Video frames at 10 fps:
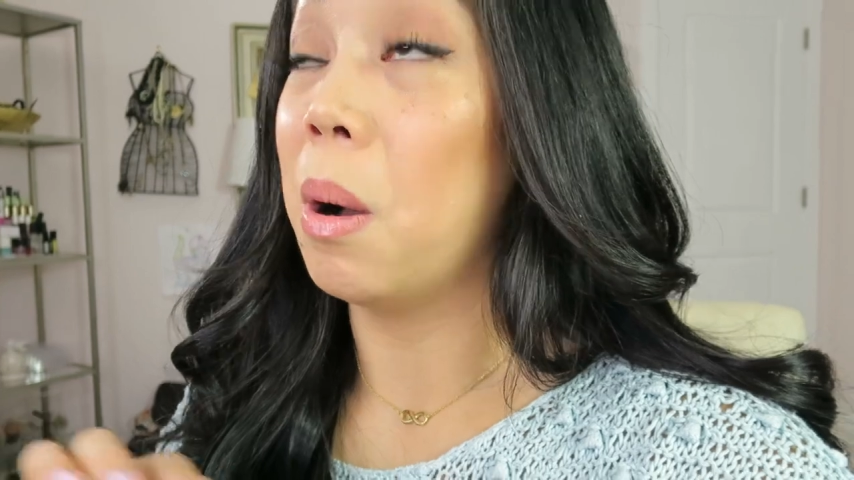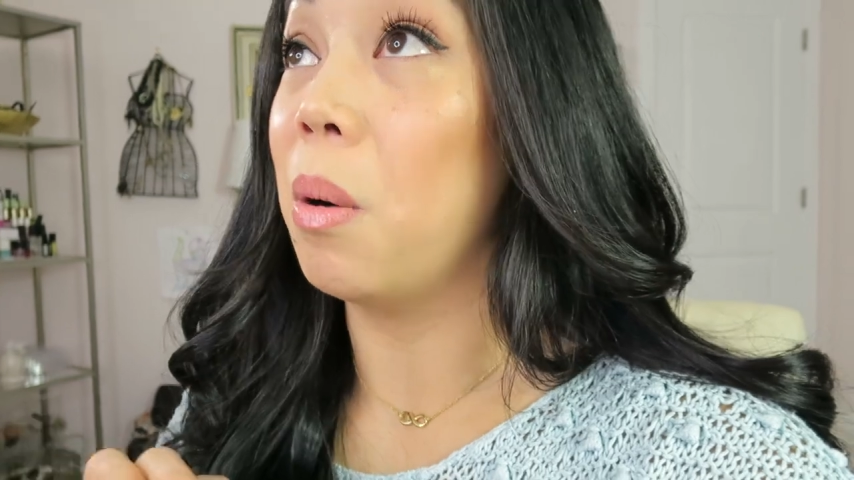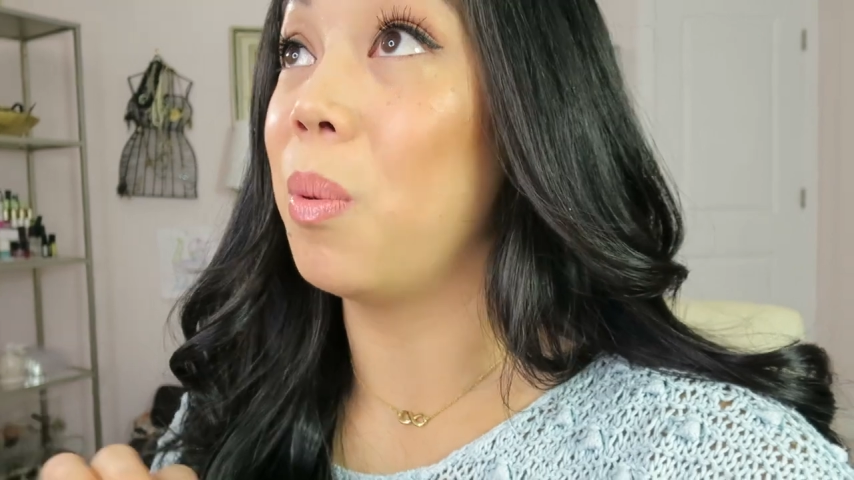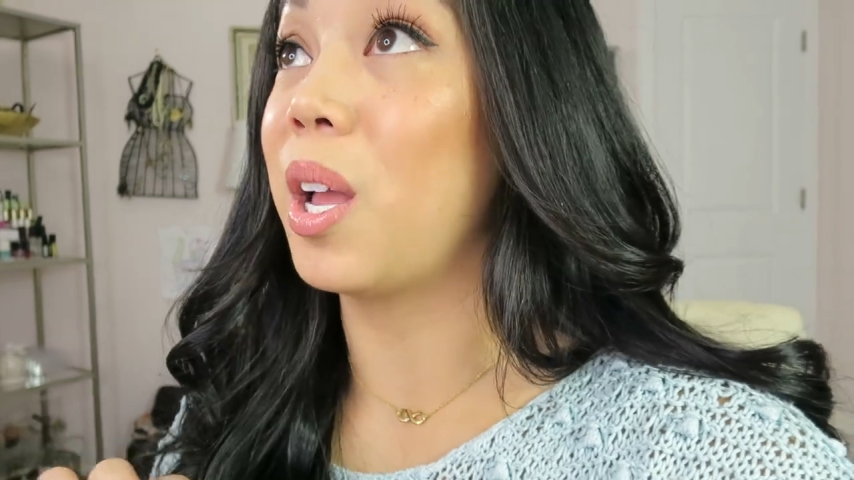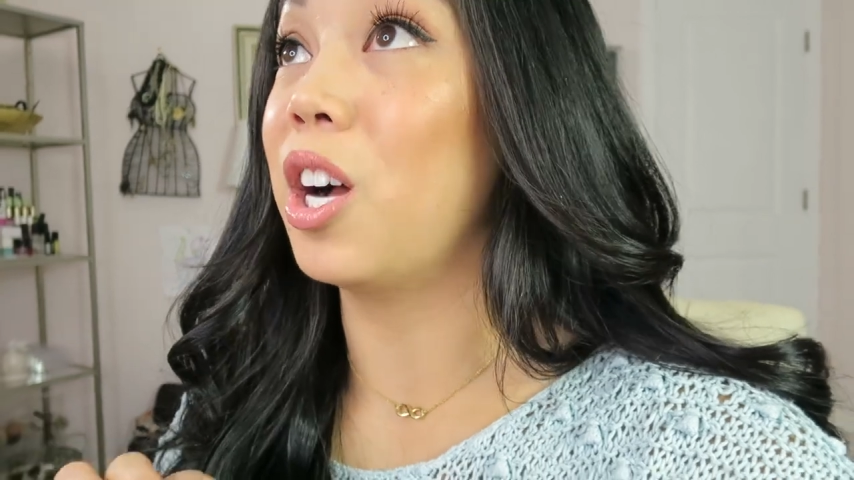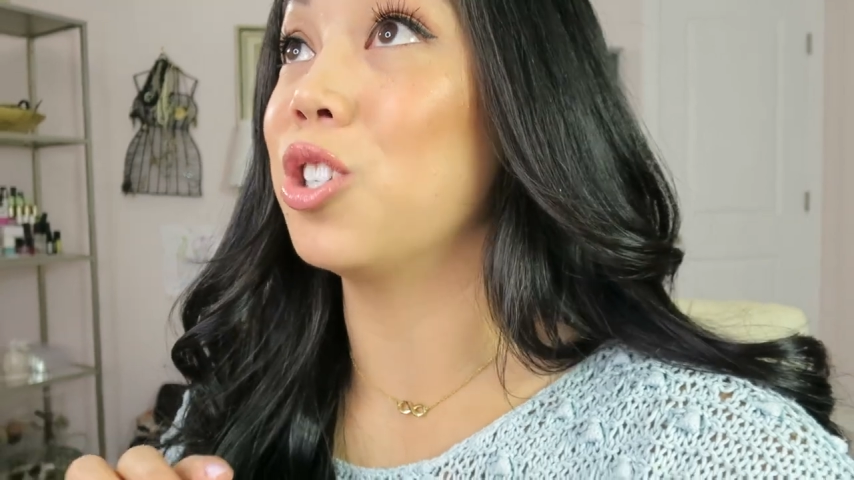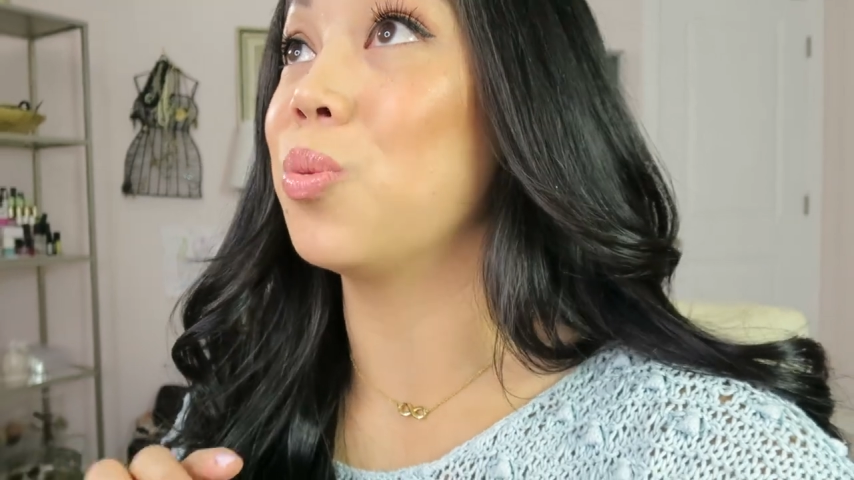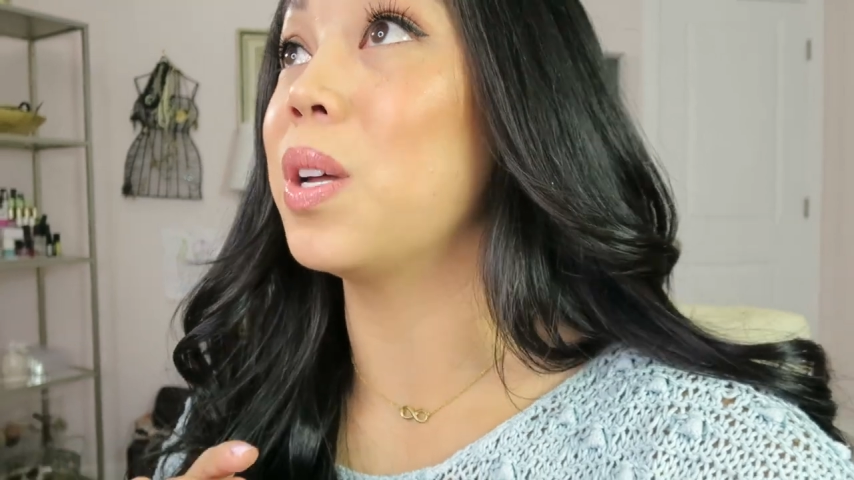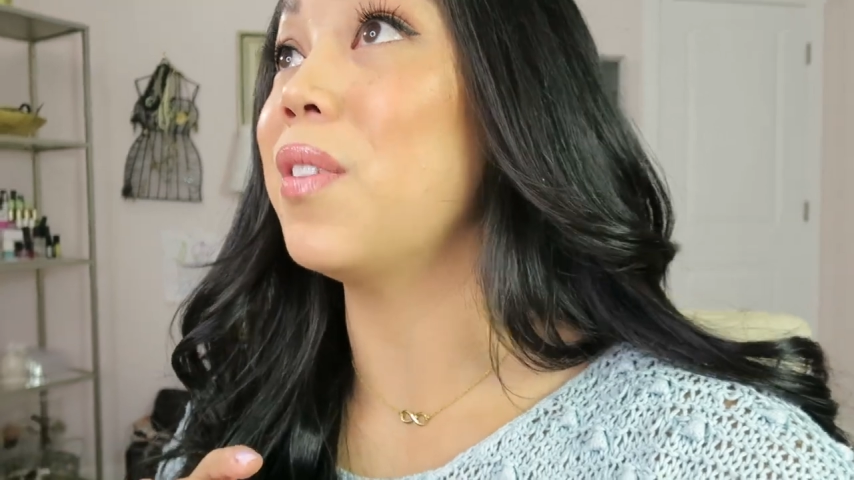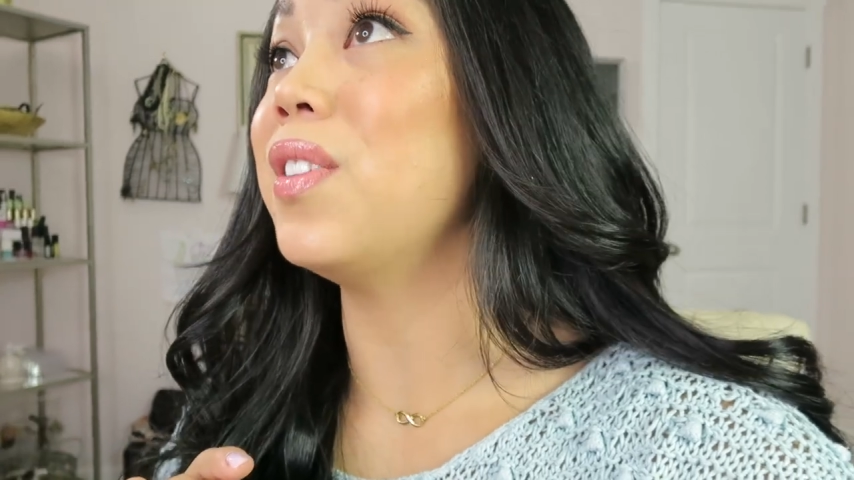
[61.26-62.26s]
oh my gosh,
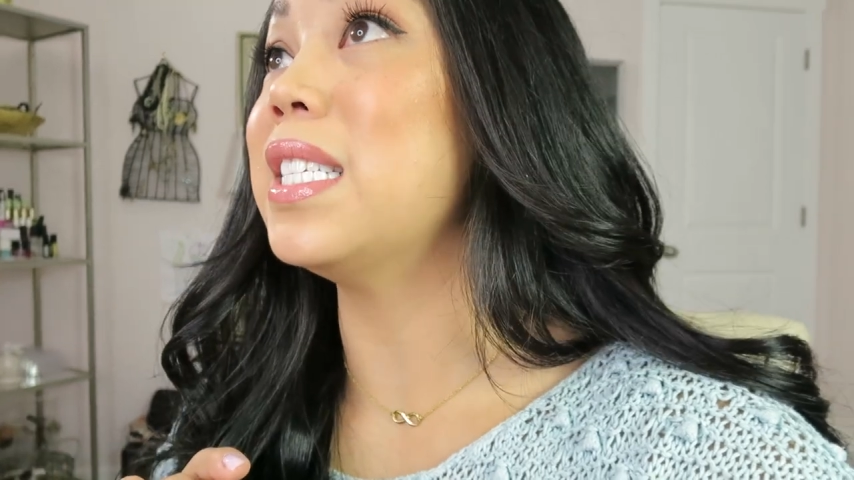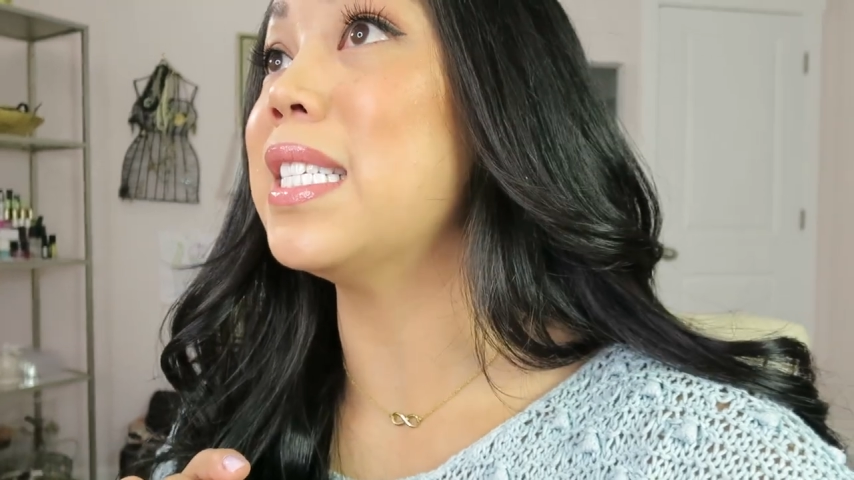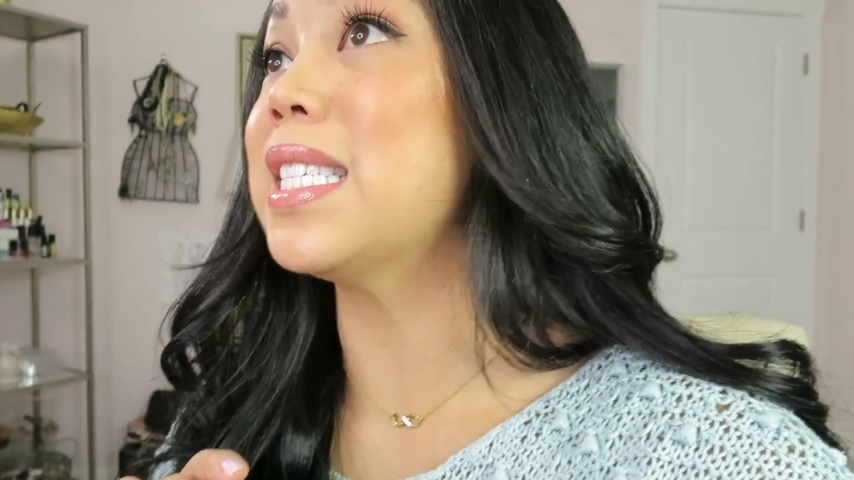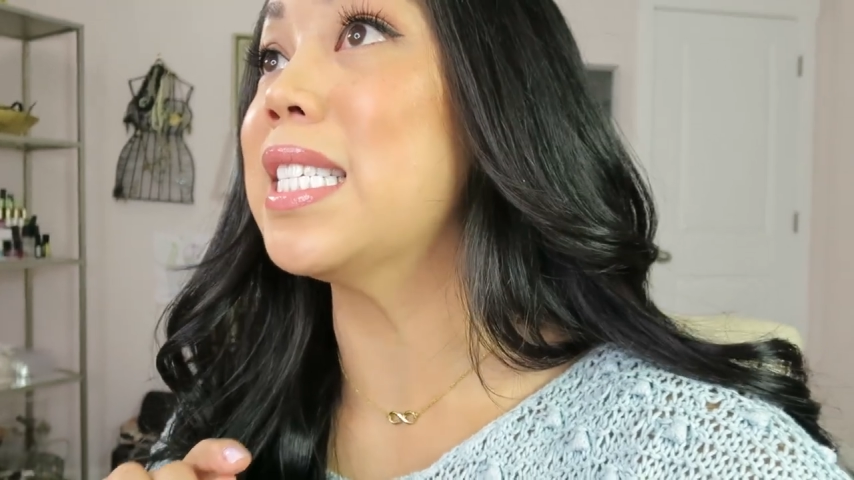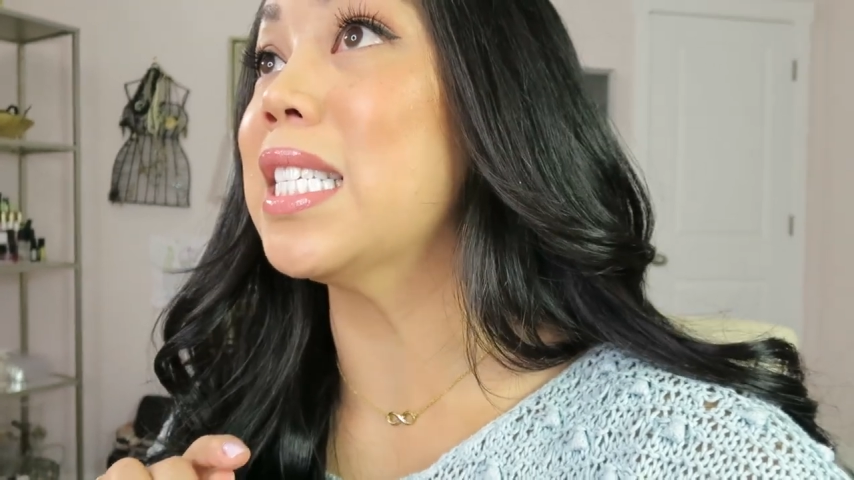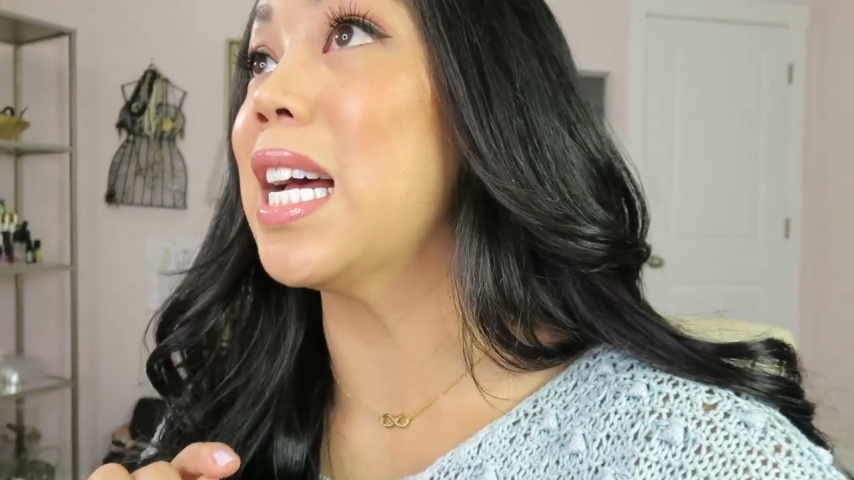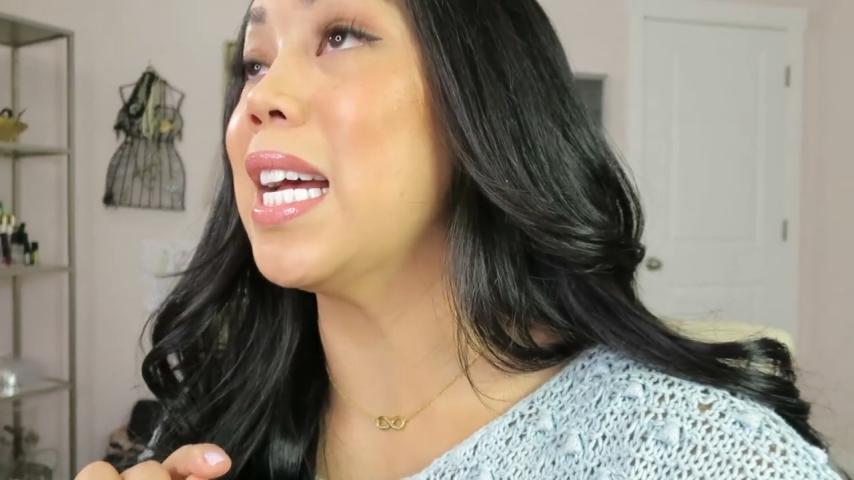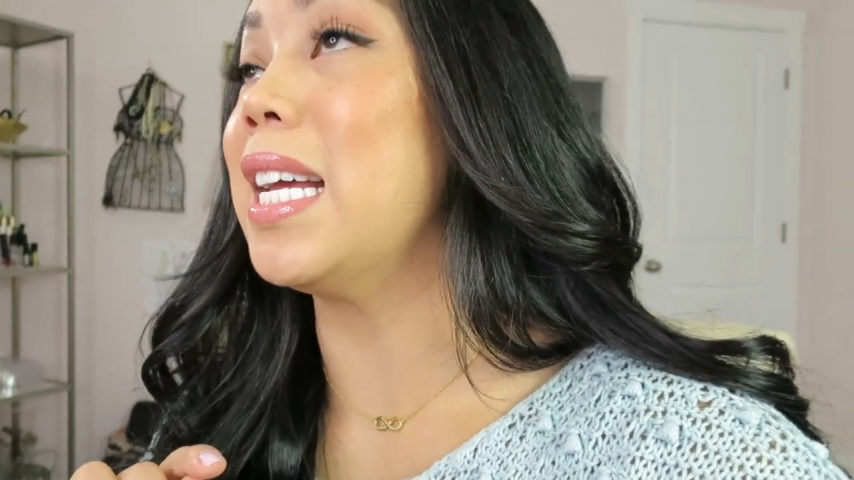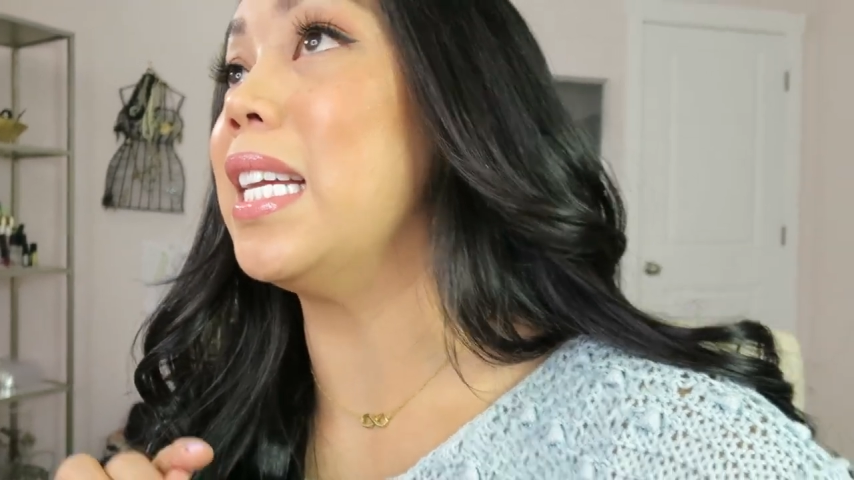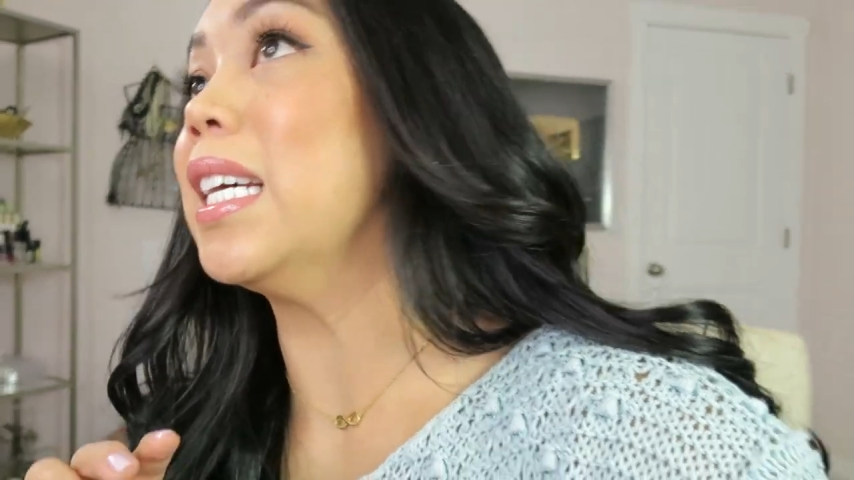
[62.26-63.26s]
what if it's
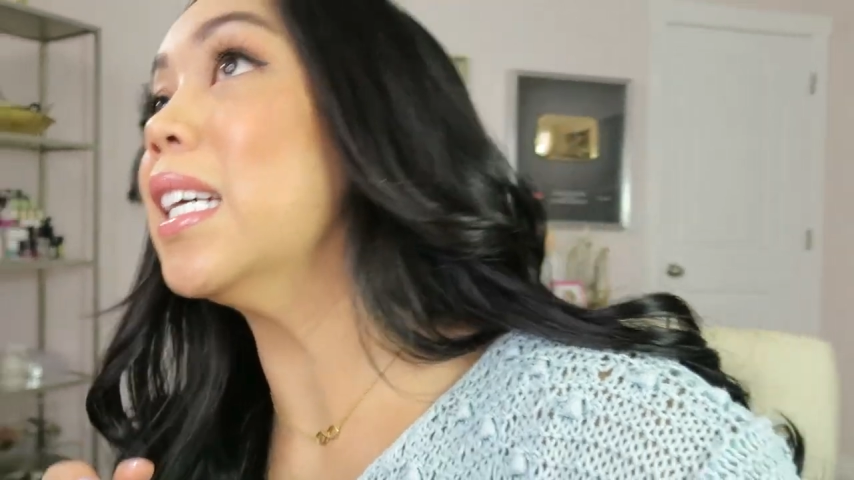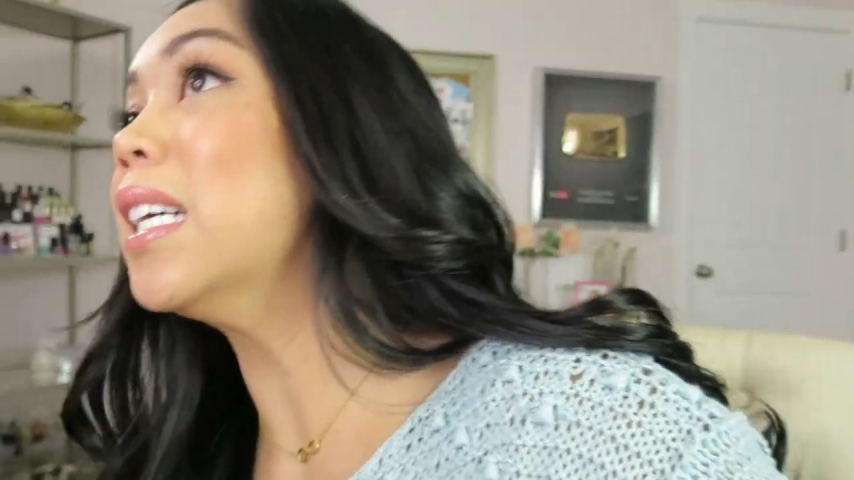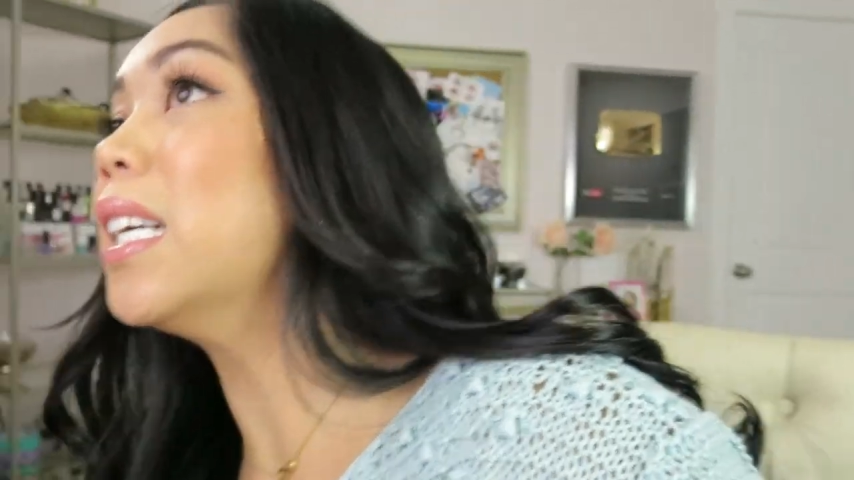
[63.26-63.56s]
inside?